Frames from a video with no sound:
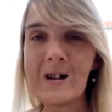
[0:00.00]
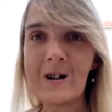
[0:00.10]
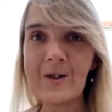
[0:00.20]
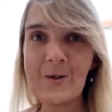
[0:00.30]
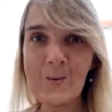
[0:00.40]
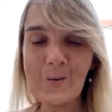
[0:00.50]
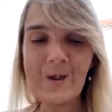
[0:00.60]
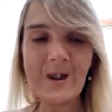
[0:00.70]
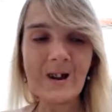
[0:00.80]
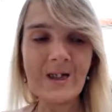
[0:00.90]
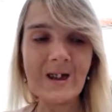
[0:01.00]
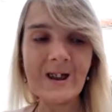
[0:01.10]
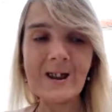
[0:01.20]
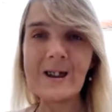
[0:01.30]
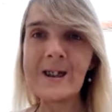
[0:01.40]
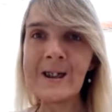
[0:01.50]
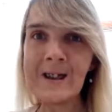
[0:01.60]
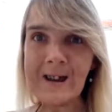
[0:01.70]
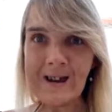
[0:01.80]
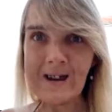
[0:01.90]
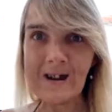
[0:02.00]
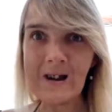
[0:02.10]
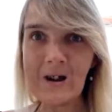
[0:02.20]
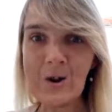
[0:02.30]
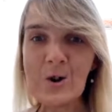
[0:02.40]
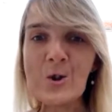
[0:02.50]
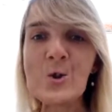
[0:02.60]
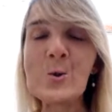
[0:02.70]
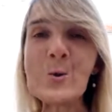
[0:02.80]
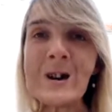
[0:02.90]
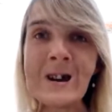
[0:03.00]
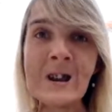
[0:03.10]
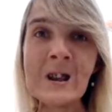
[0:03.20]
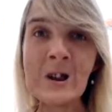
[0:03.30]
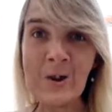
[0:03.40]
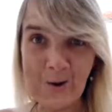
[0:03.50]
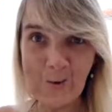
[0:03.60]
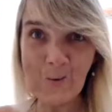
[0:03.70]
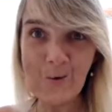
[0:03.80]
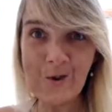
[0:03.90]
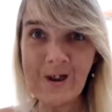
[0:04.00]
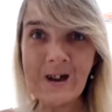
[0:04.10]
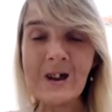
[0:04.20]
are using this saying to excuse